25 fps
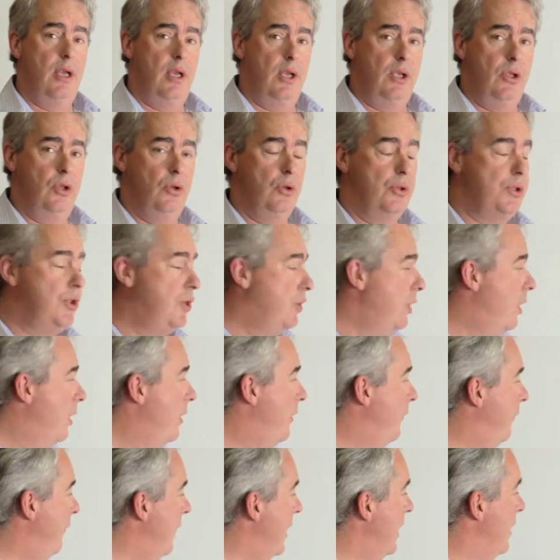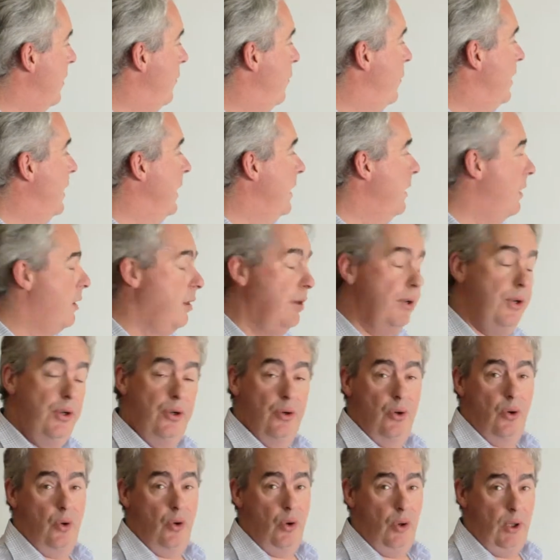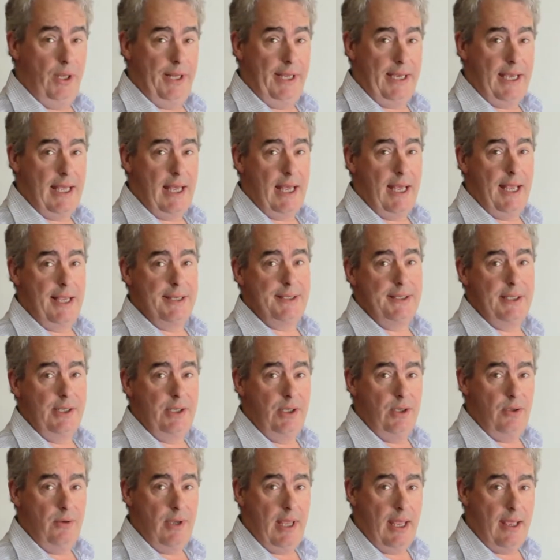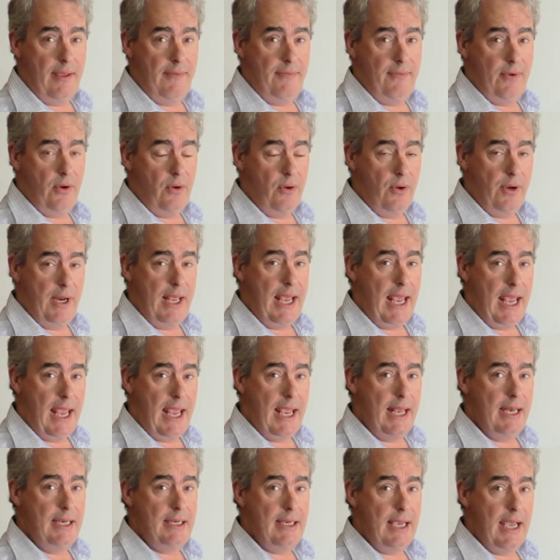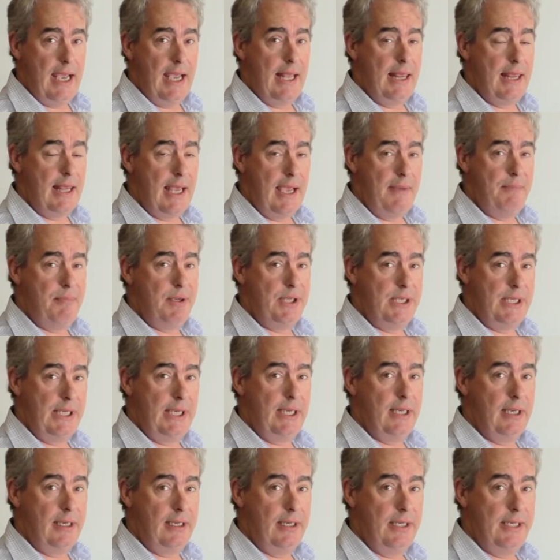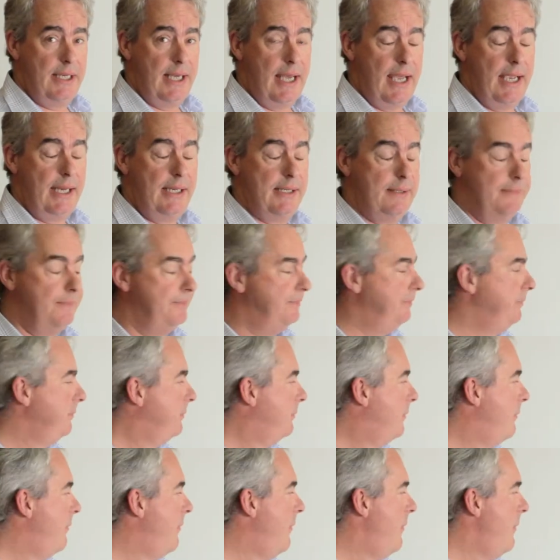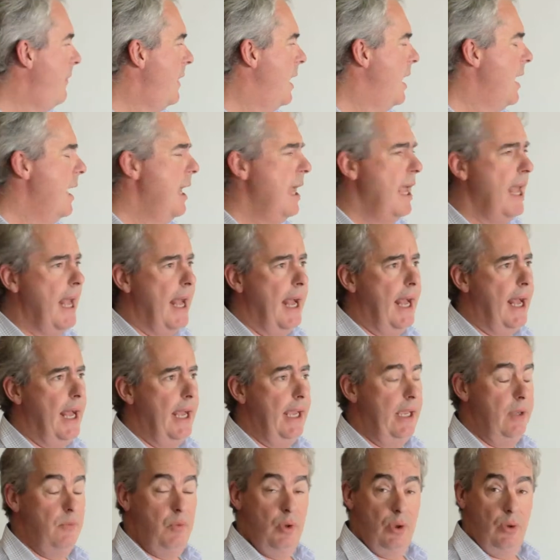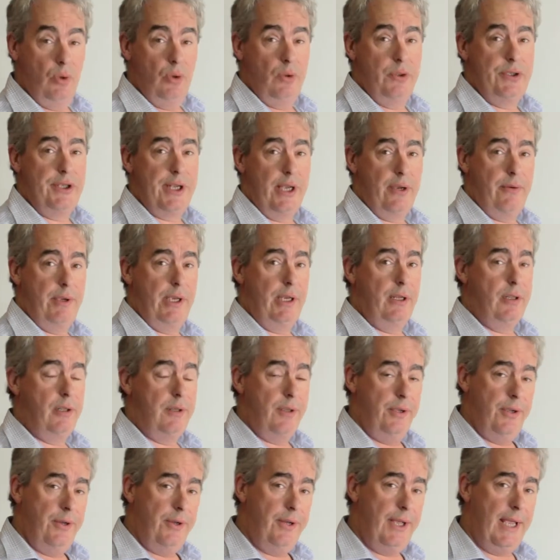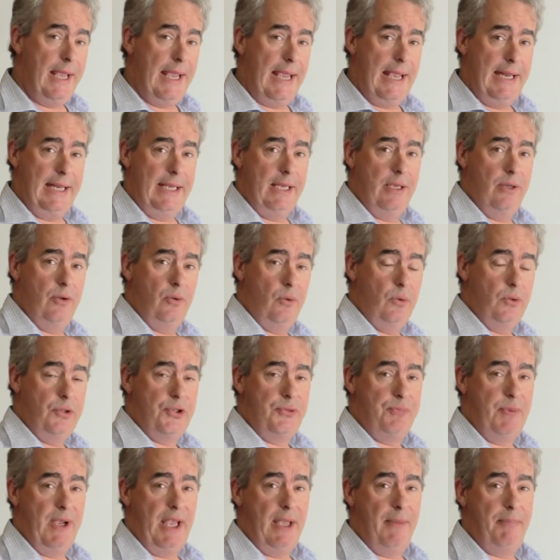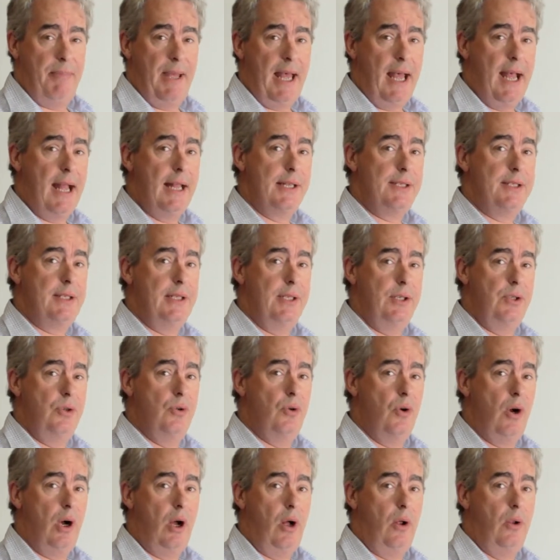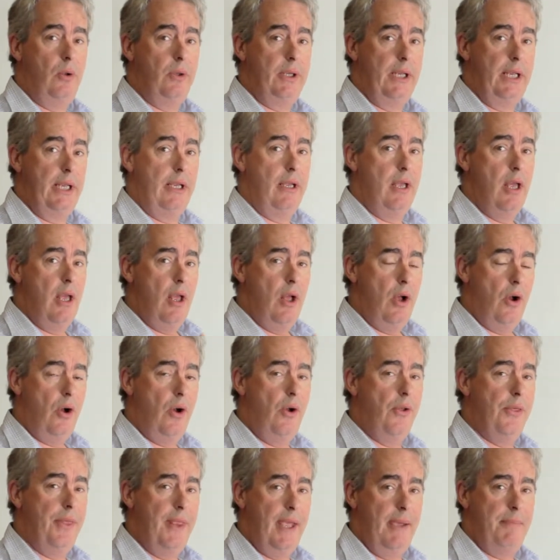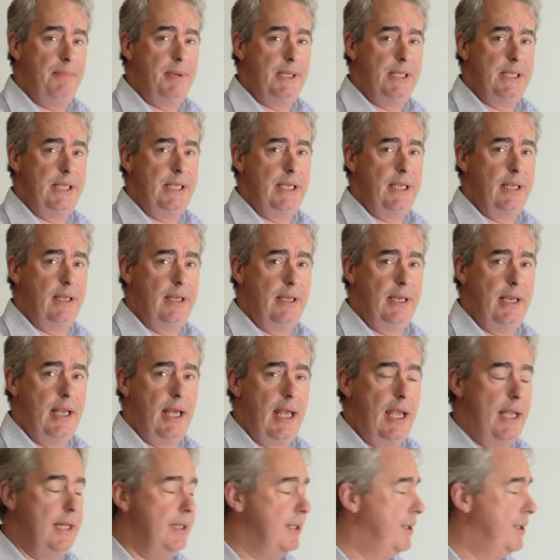Your stock figure will include all the cars that you have on hand at that particular date. It will also include any and all spare parts that you're holding on that particular date.